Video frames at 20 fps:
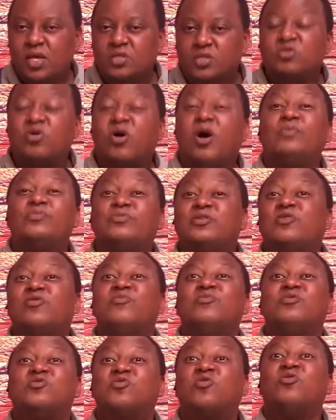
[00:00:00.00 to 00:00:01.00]
So
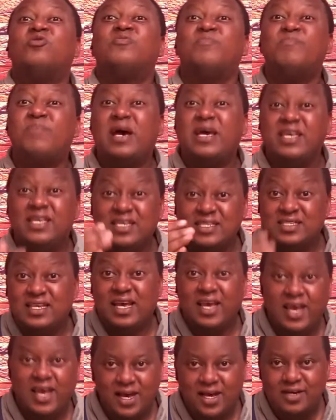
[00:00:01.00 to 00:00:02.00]
Absalom is caught by his
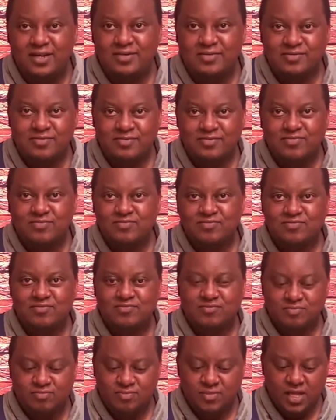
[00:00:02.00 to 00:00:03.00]
hair
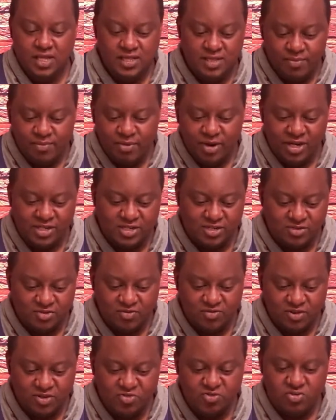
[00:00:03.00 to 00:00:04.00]
in the branches
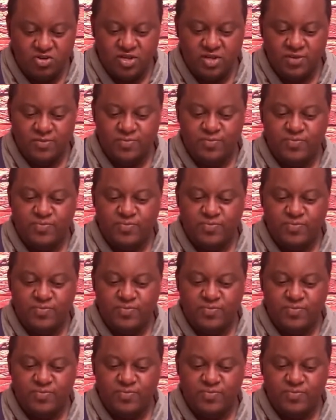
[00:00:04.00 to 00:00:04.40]
of a tree.